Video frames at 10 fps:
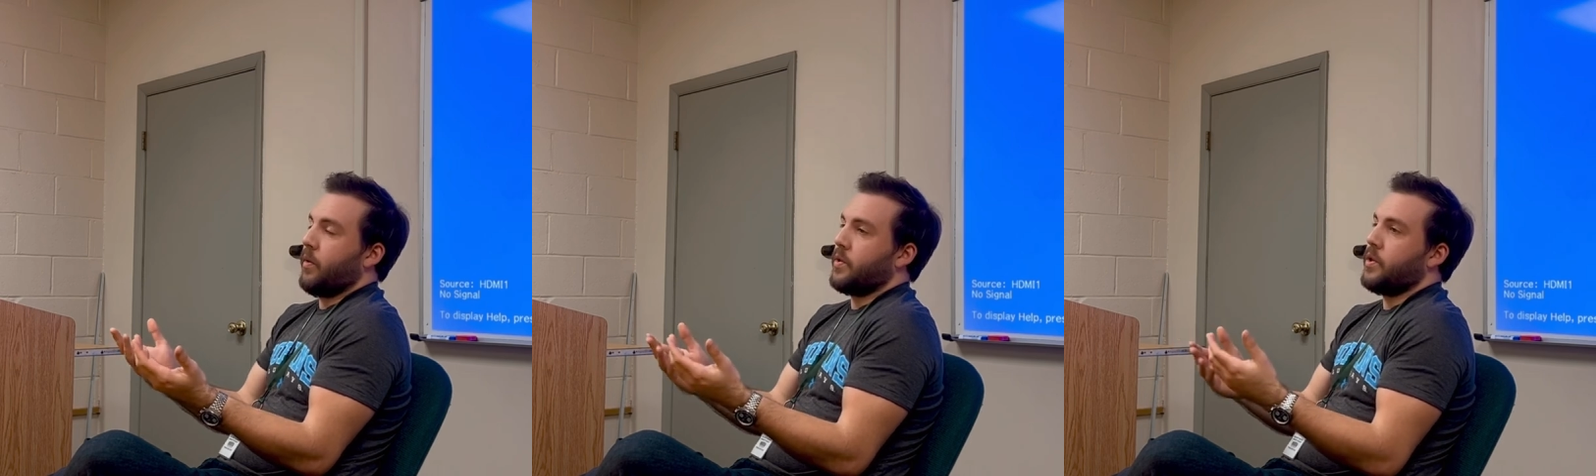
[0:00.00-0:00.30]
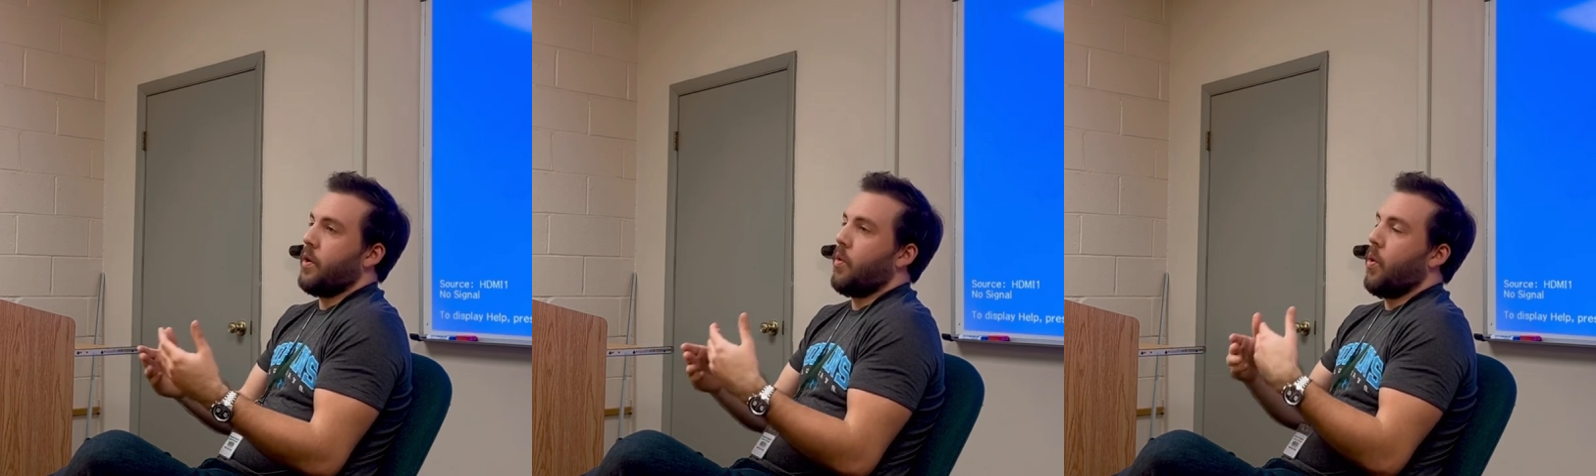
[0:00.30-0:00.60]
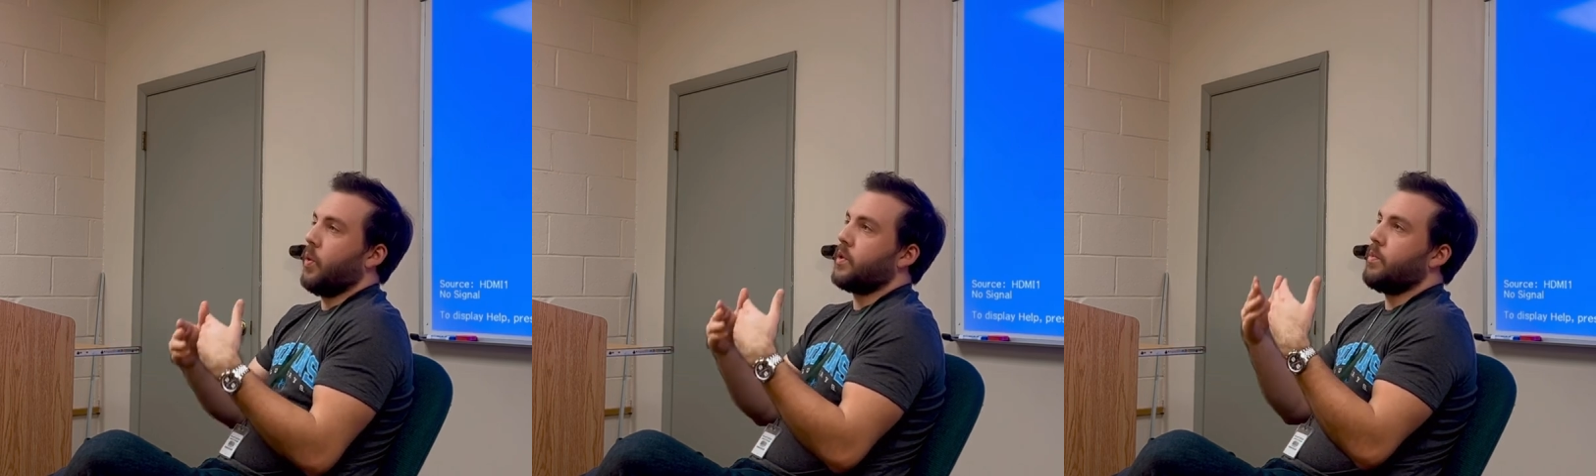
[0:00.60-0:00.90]
There's no
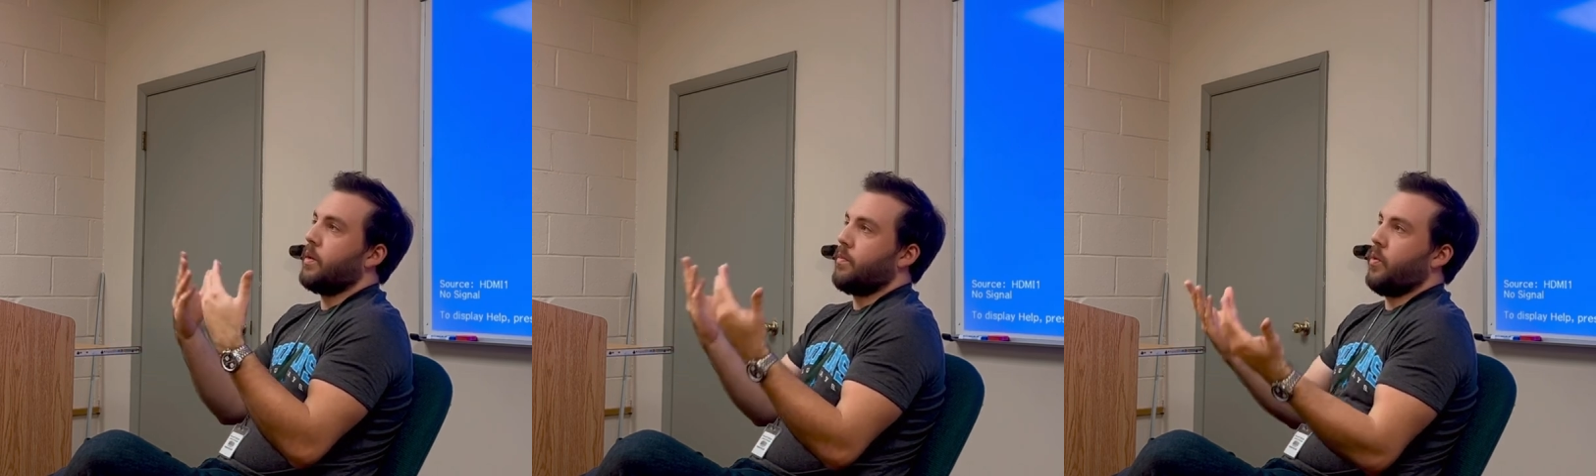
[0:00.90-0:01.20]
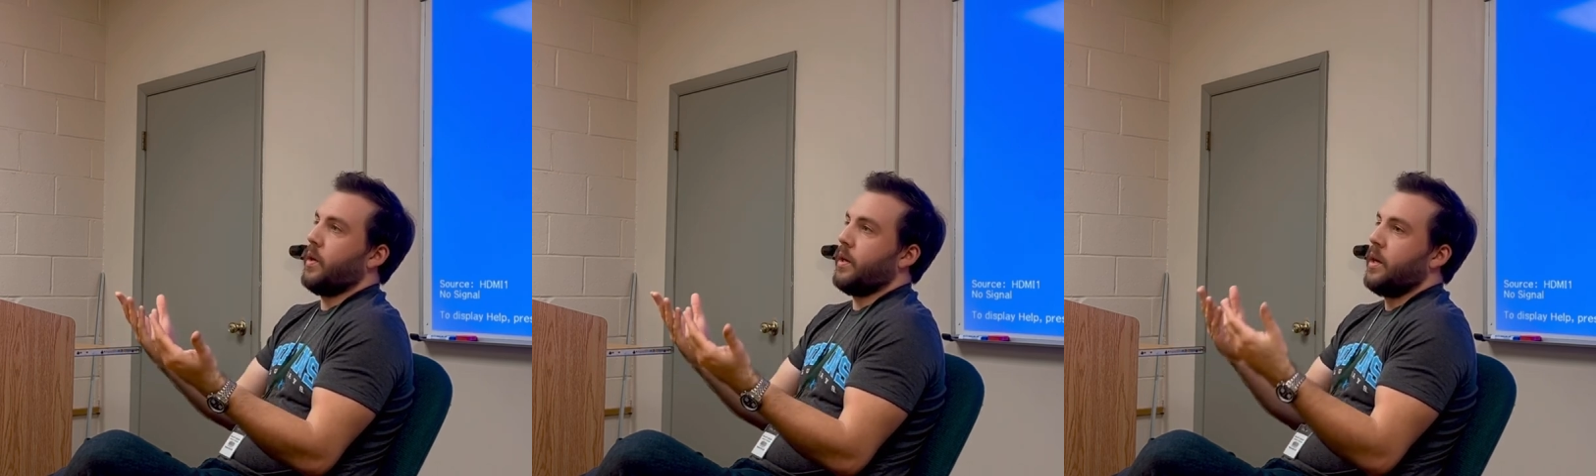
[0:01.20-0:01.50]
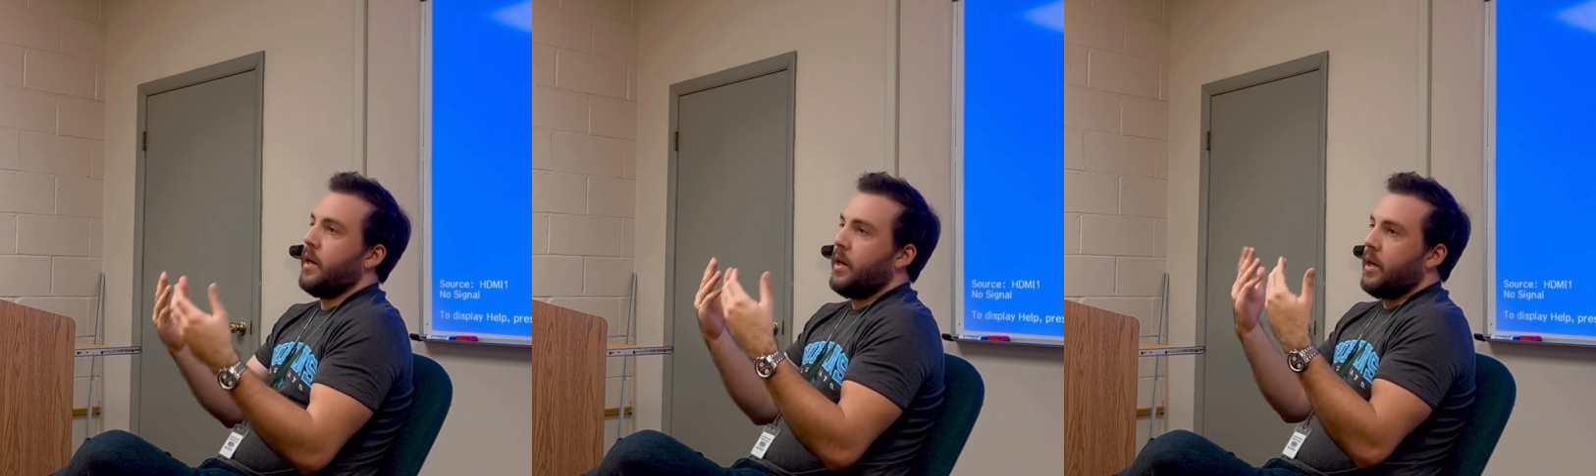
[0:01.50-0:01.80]
ultimate point
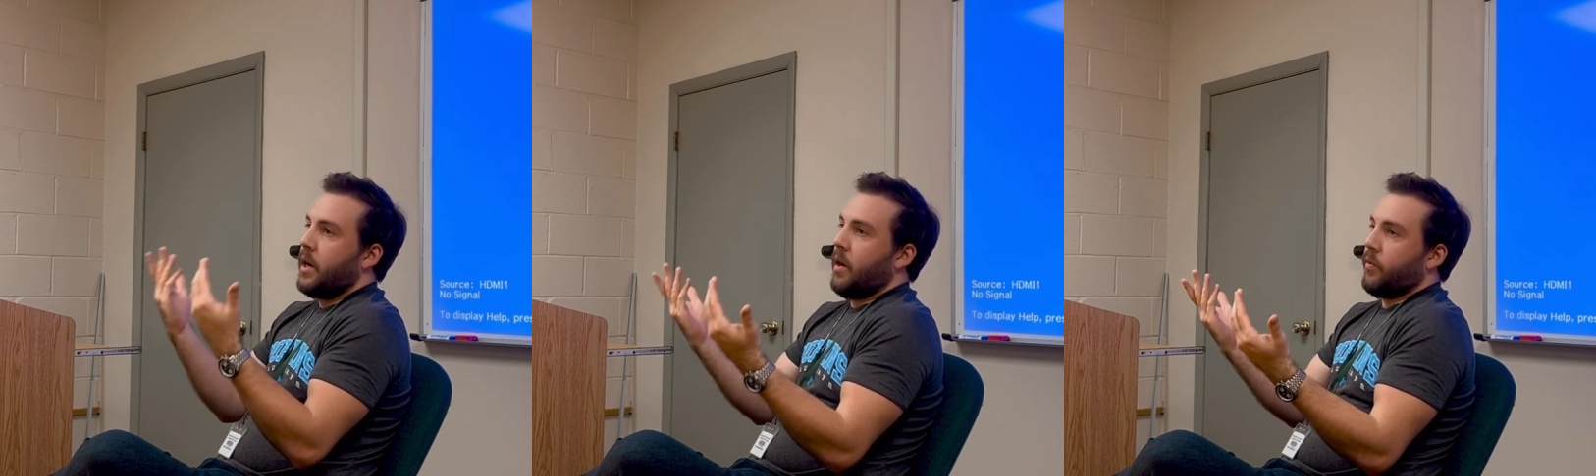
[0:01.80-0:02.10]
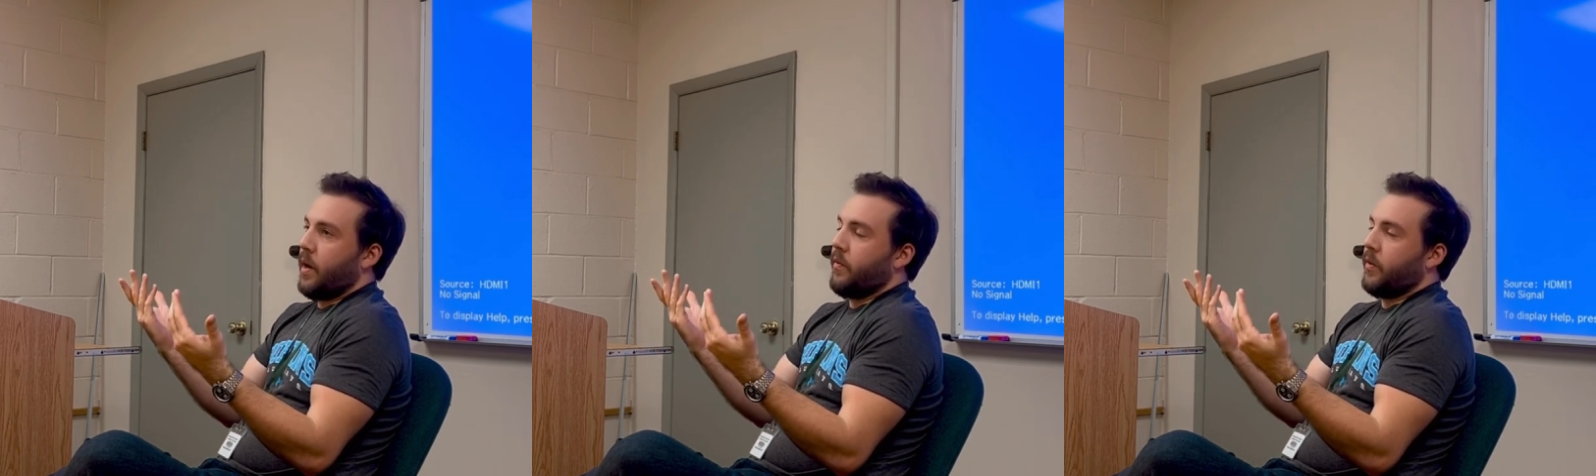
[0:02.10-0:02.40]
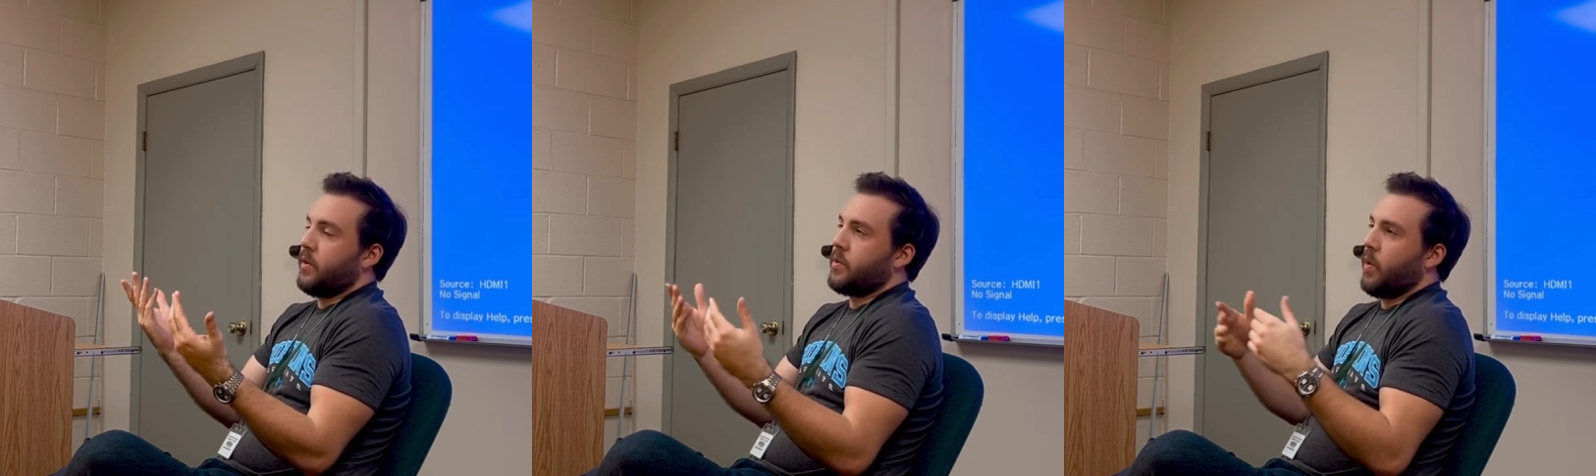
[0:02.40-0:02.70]
of reference